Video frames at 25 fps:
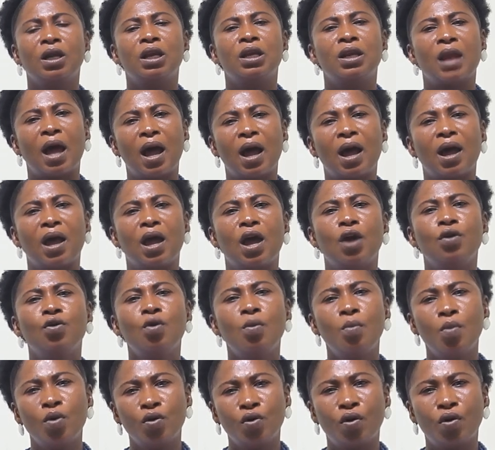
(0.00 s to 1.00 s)
Now, a
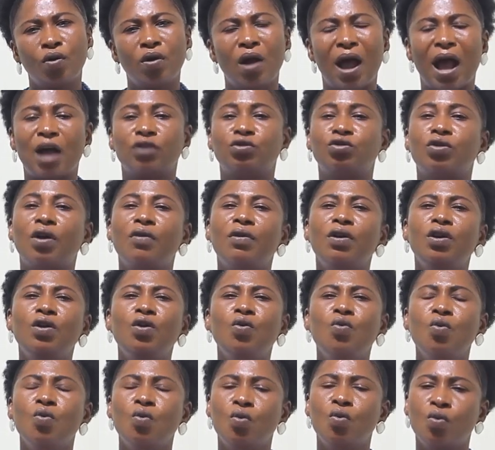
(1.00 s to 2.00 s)
no mono, a sorry
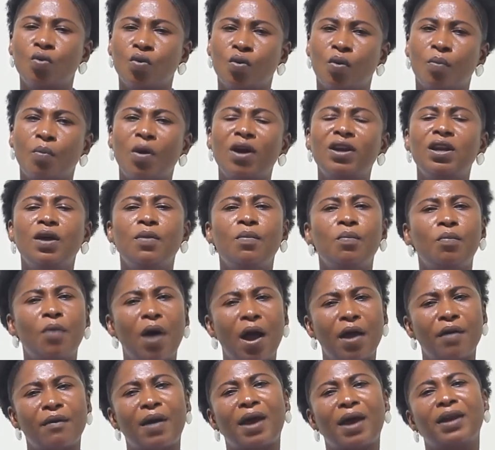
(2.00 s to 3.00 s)
new home, modern
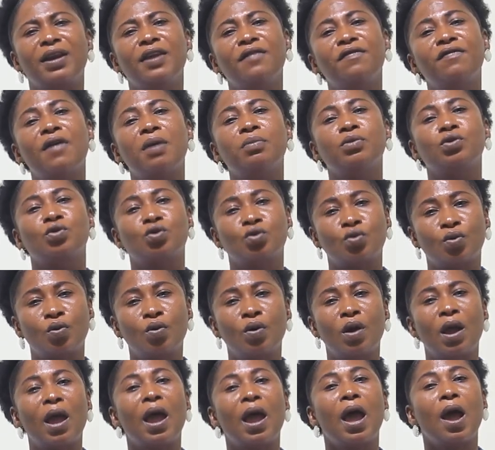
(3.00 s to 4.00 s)
boy, rather famous
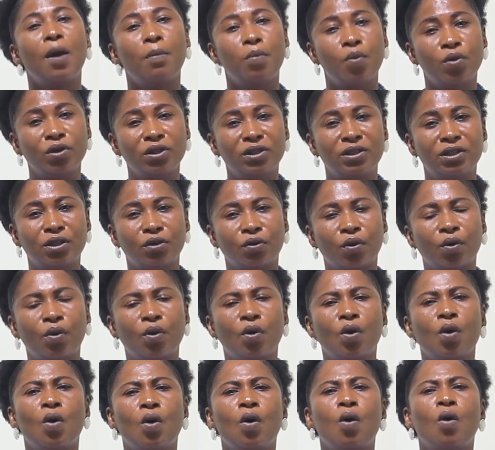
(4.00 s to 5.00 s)
so, a bontino.
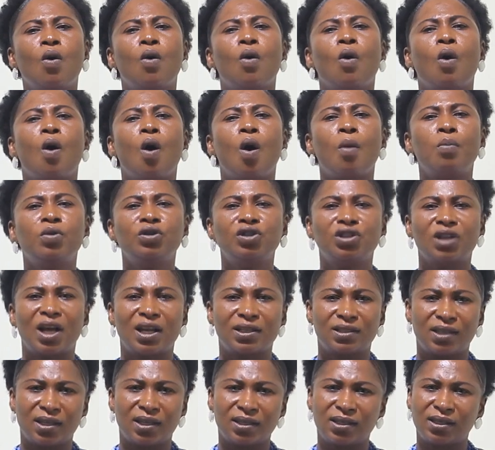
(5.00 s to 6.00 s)
Almost
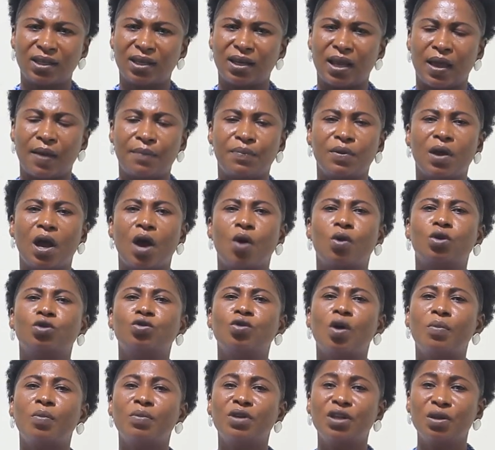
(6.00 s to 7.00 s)
as I said, Debbie, I was
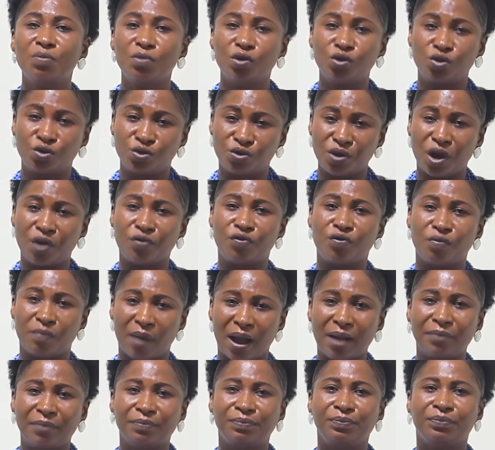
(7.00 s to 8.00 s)
some of the Monsieur
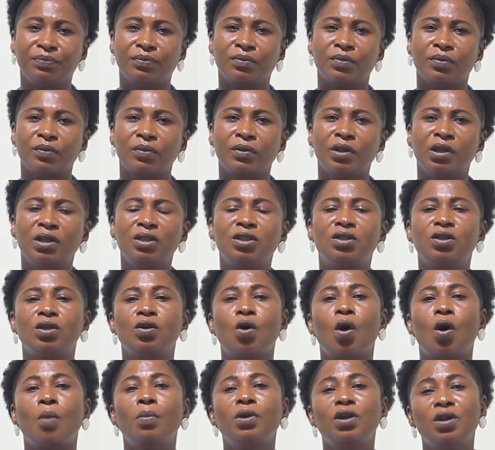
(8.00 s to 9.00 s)
Duma.
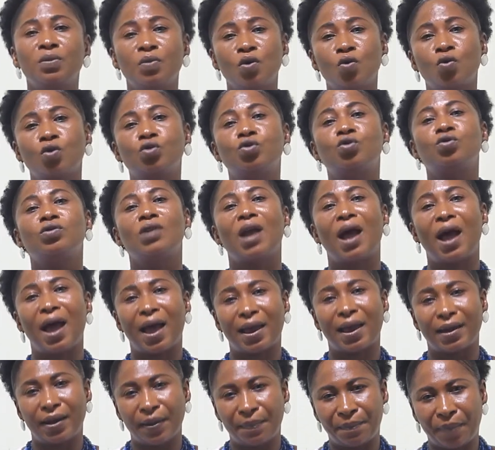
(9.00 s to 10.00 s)
Until Omodimico Sia
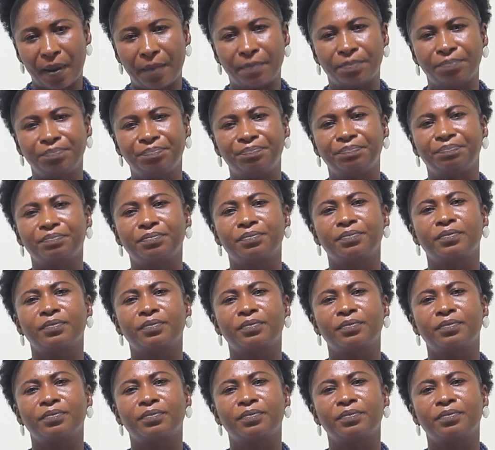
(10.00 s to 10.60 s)
at the pump.